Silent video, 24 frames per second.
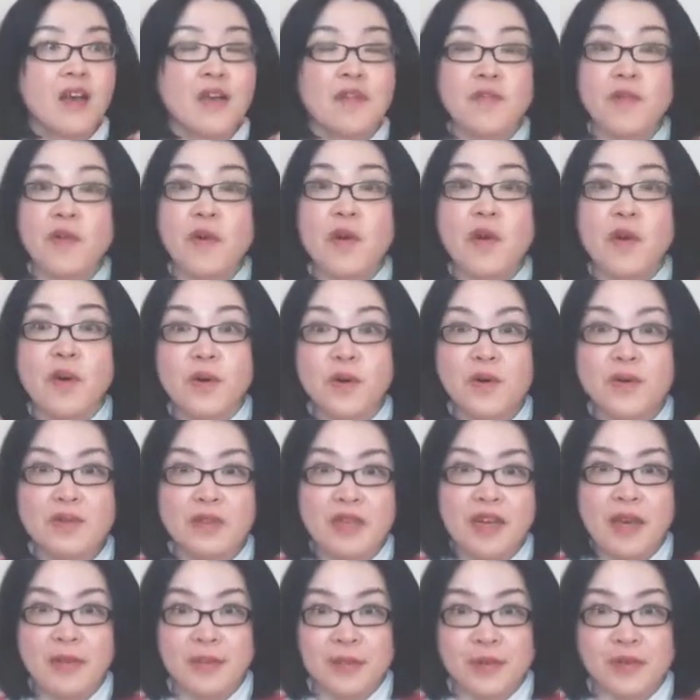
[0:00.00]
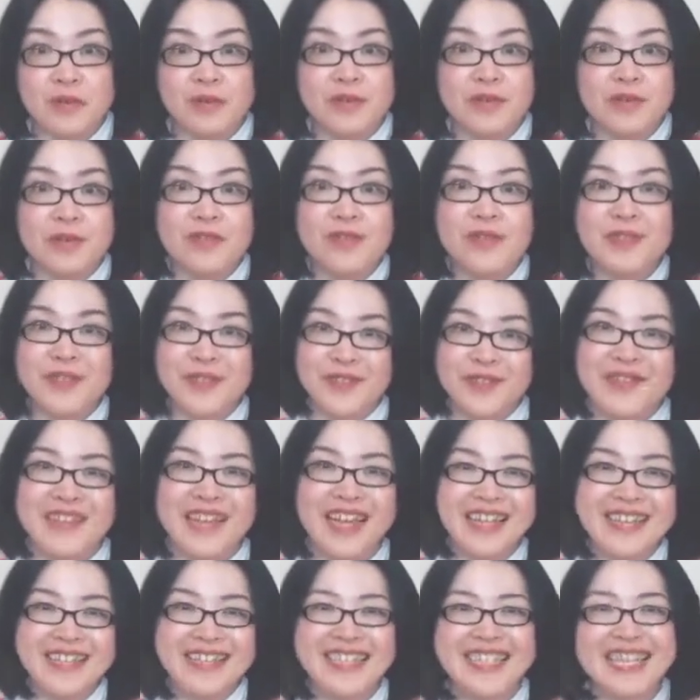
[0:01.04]
for all level
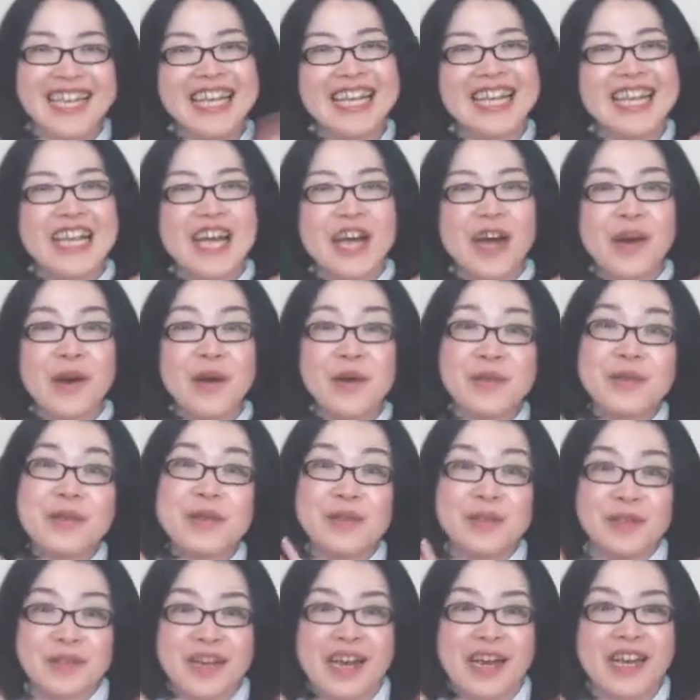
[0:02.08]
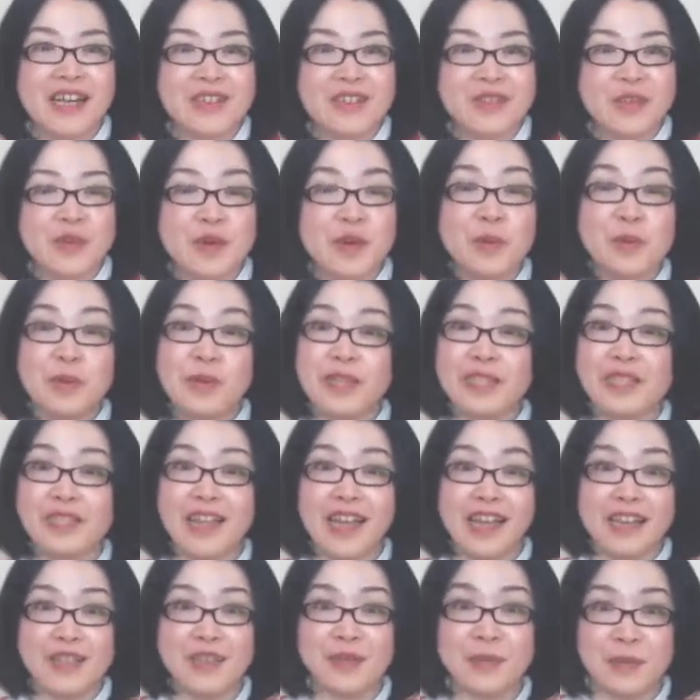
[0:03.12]
students, audio tracks of your
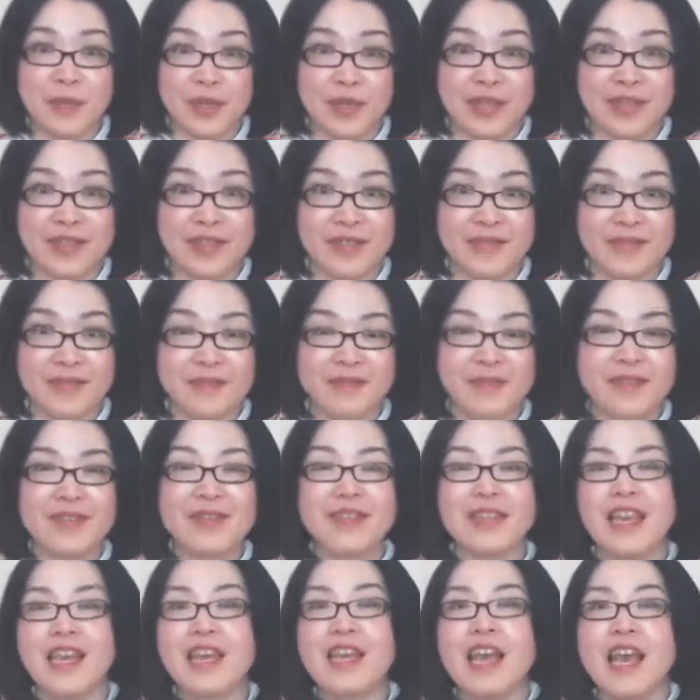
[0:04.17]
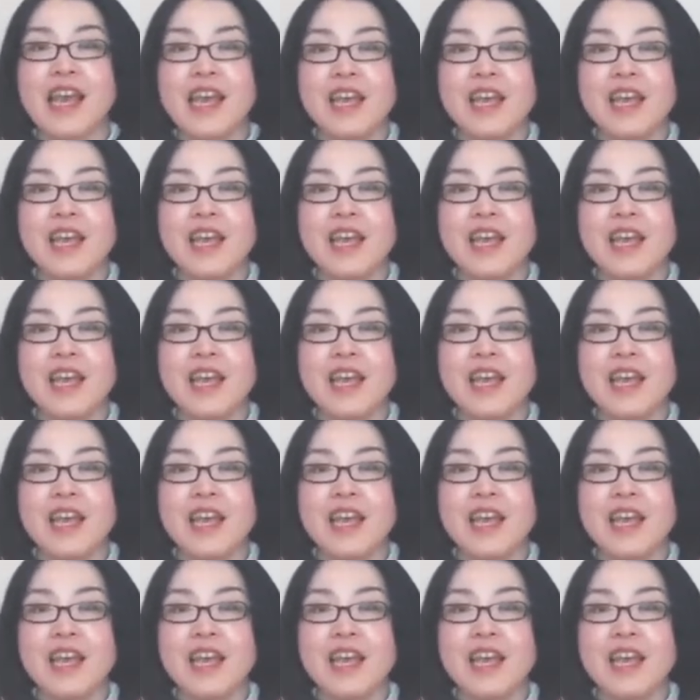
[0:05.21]
textbook. Okay,